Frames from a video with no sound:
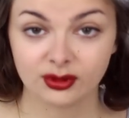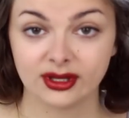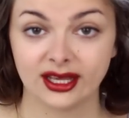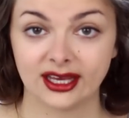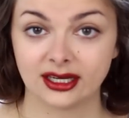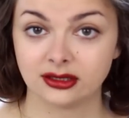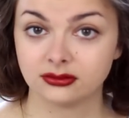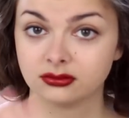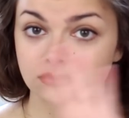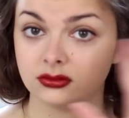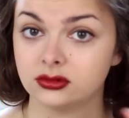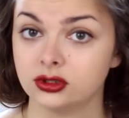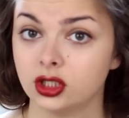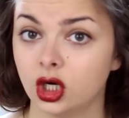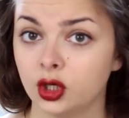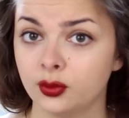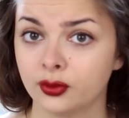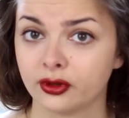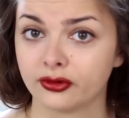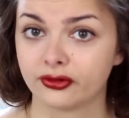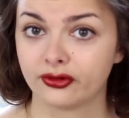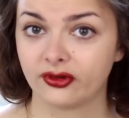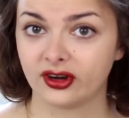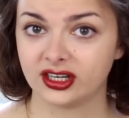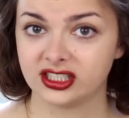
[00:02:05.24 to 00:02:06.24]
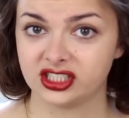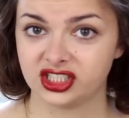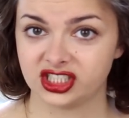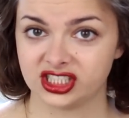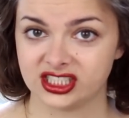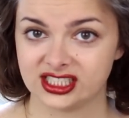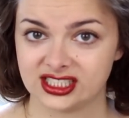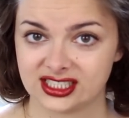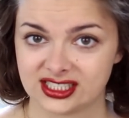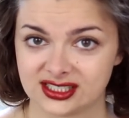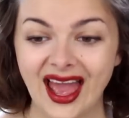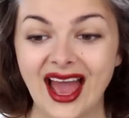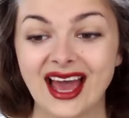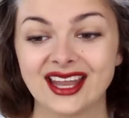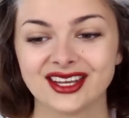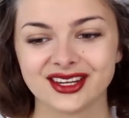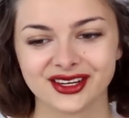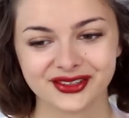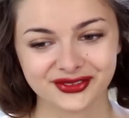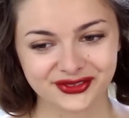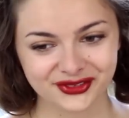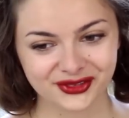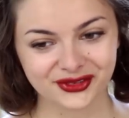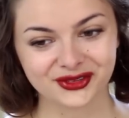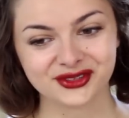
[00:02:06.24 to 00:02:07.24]
But yeah, no more fringes.
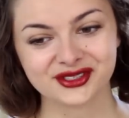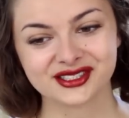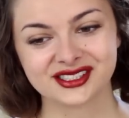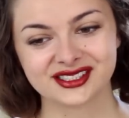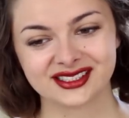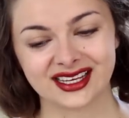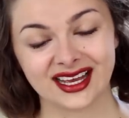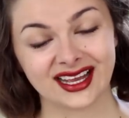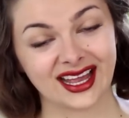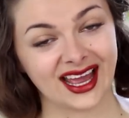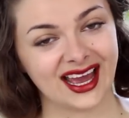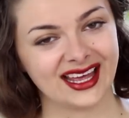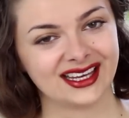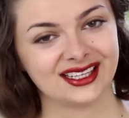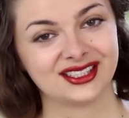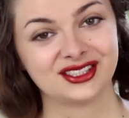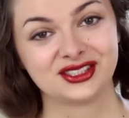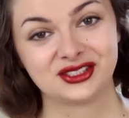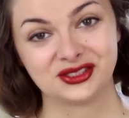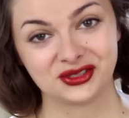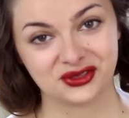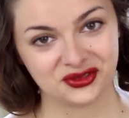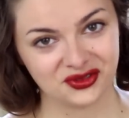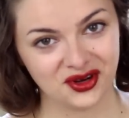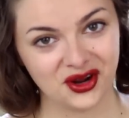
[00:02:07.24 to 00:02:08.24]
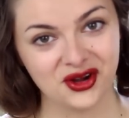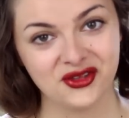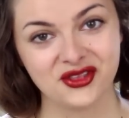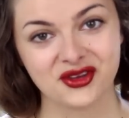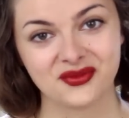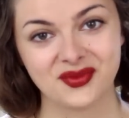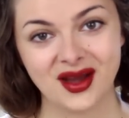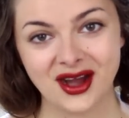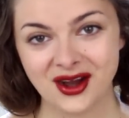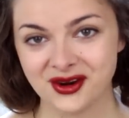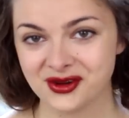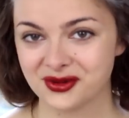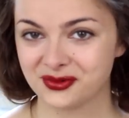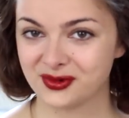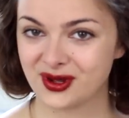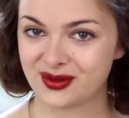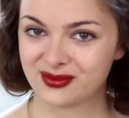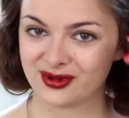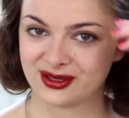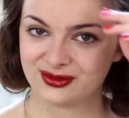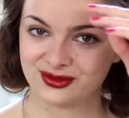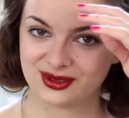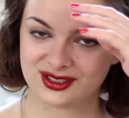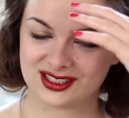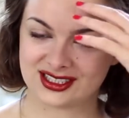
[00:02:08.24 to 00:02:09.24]
And of course, again, to grow them out,
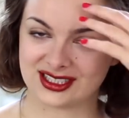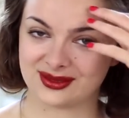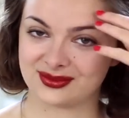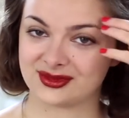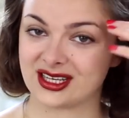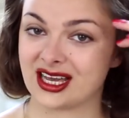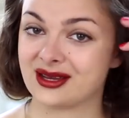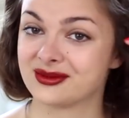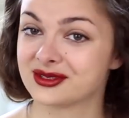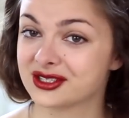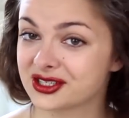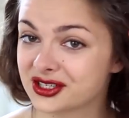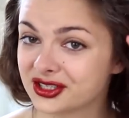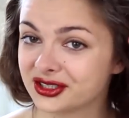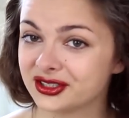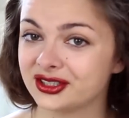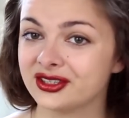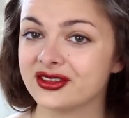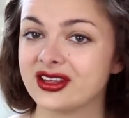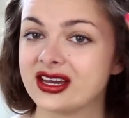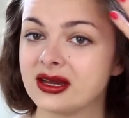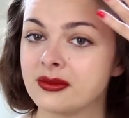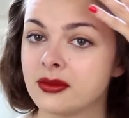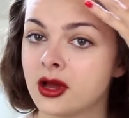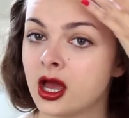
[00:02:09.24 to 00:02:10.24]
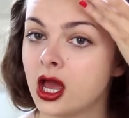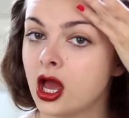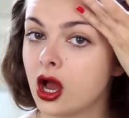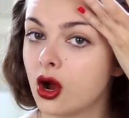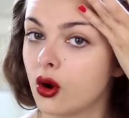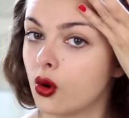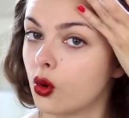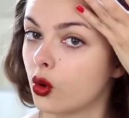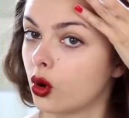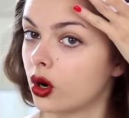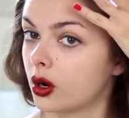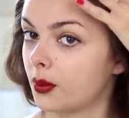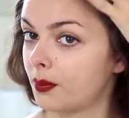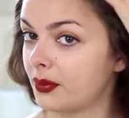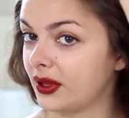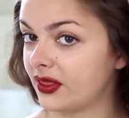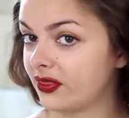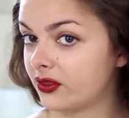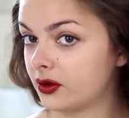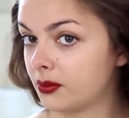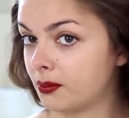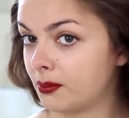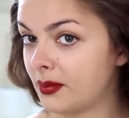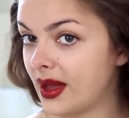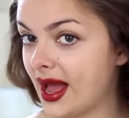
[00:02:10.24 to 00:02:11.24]
women would sometimes curl them or
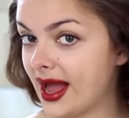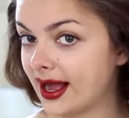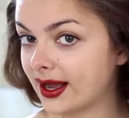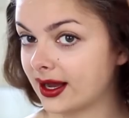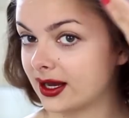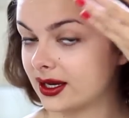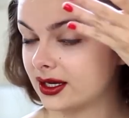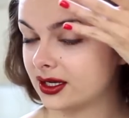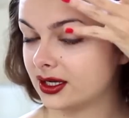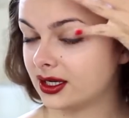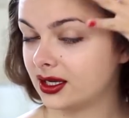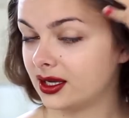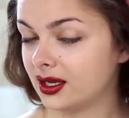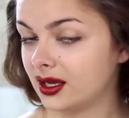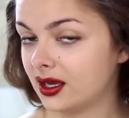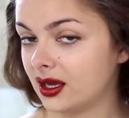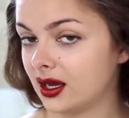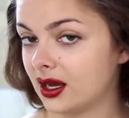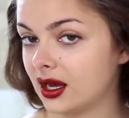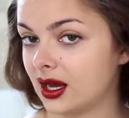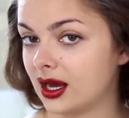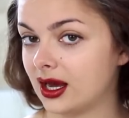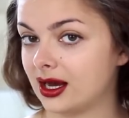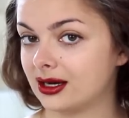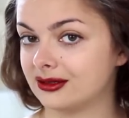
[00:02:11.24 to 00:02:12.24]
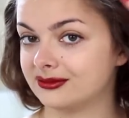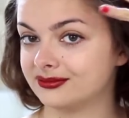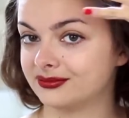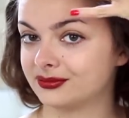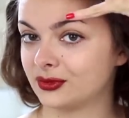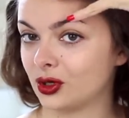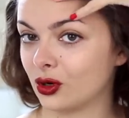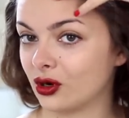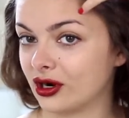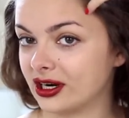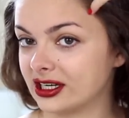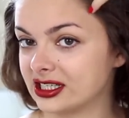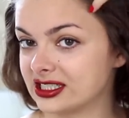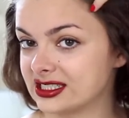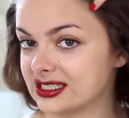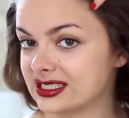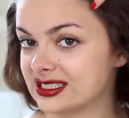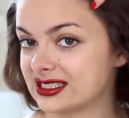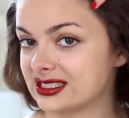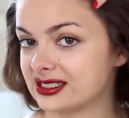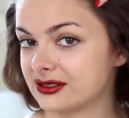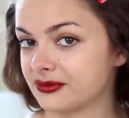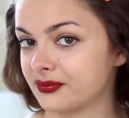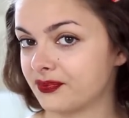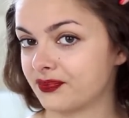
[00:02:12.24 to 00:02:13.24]
pin them back or
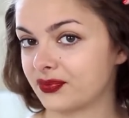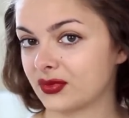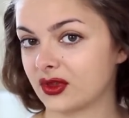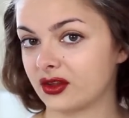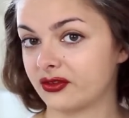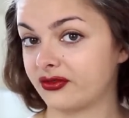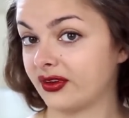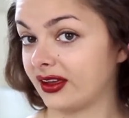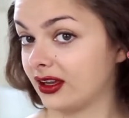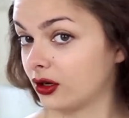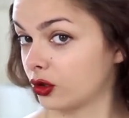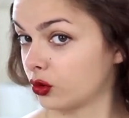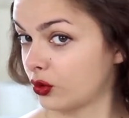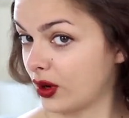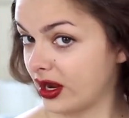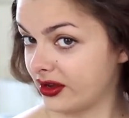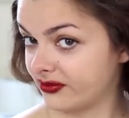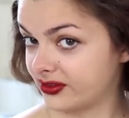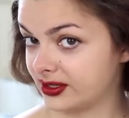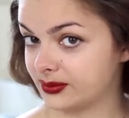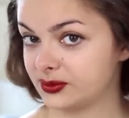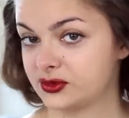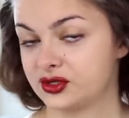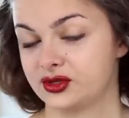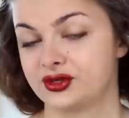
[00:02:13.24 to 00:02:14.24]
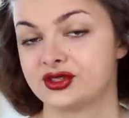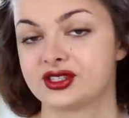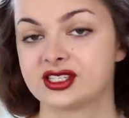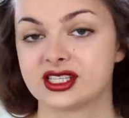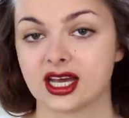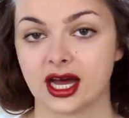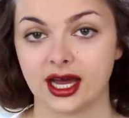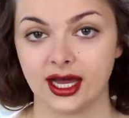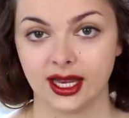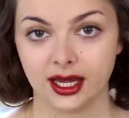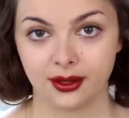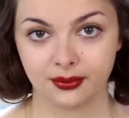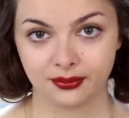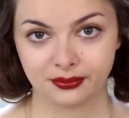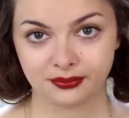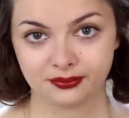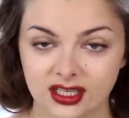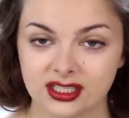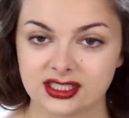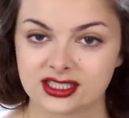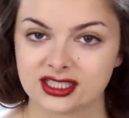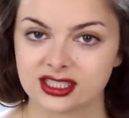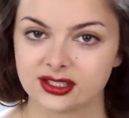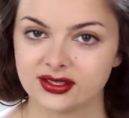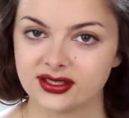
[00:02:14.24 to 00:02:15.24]
just finger wave them to the side.
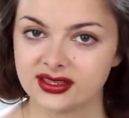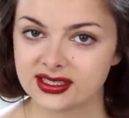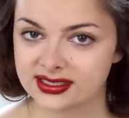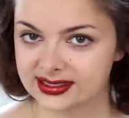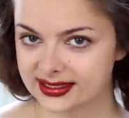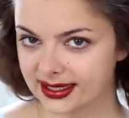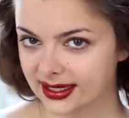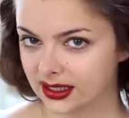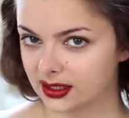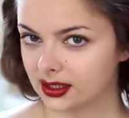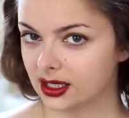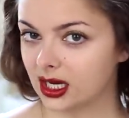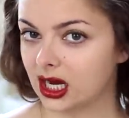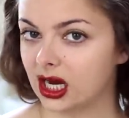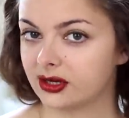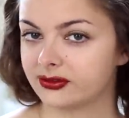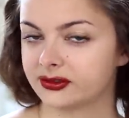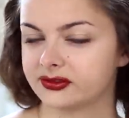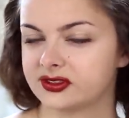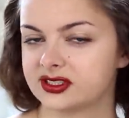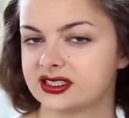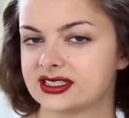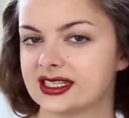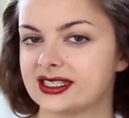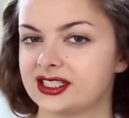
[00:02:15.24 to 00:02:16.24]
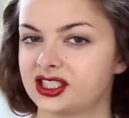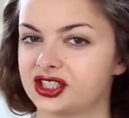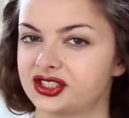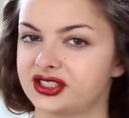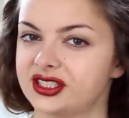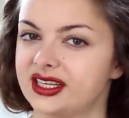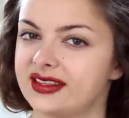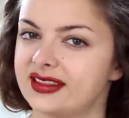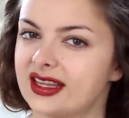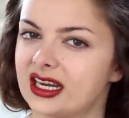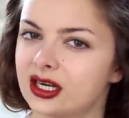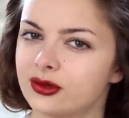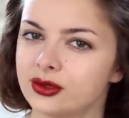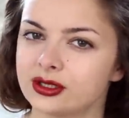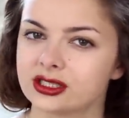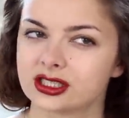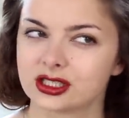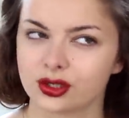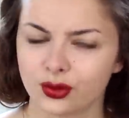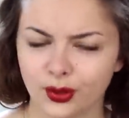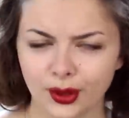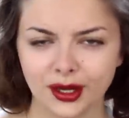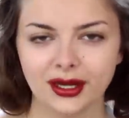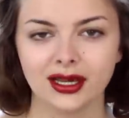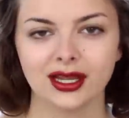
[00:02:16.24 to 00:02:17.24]
So in the second half of the century, there
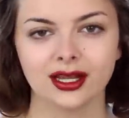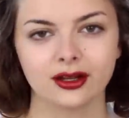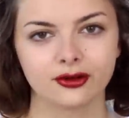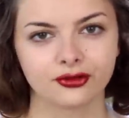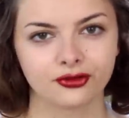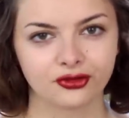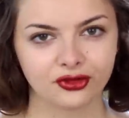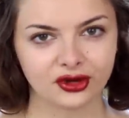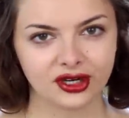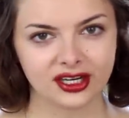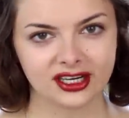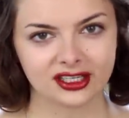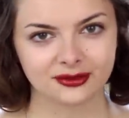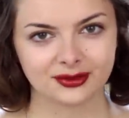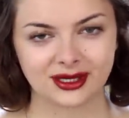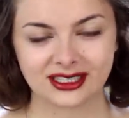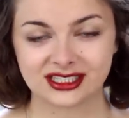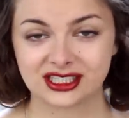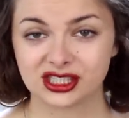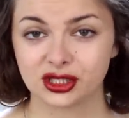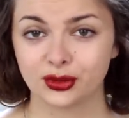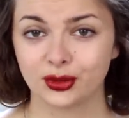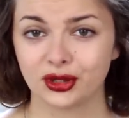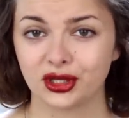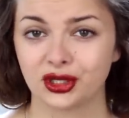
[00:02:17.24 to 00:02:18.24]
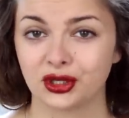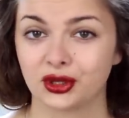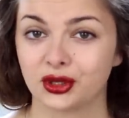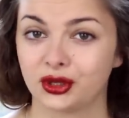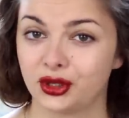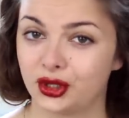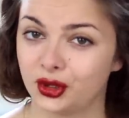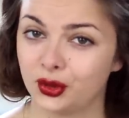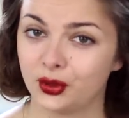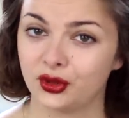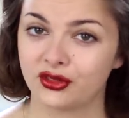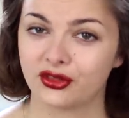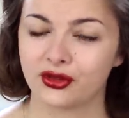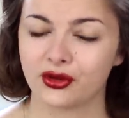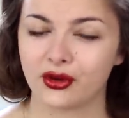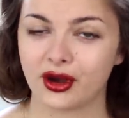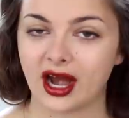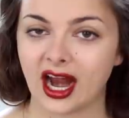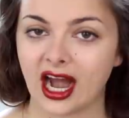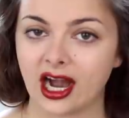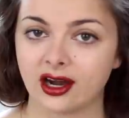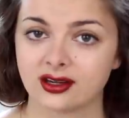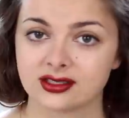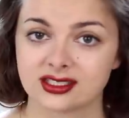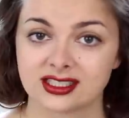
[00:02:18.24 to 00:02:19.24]
was quite a lot of freedom as to what you could do with
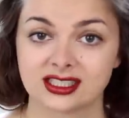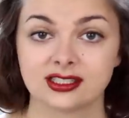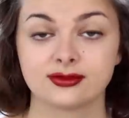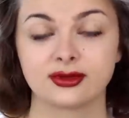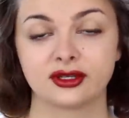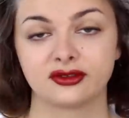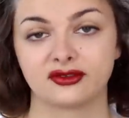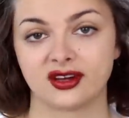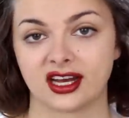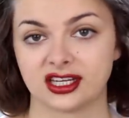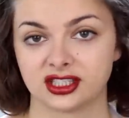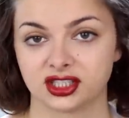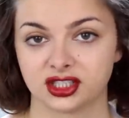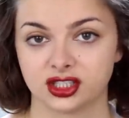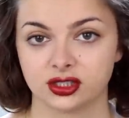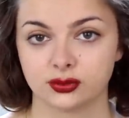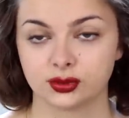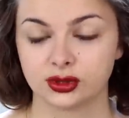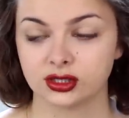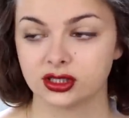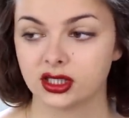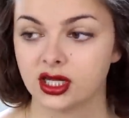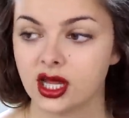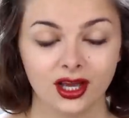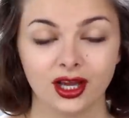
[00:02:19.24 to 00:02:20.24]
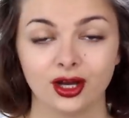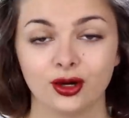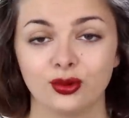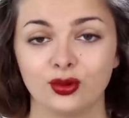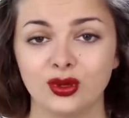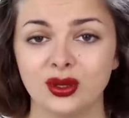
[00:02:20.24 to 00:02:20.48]
your hair and still be fashionable.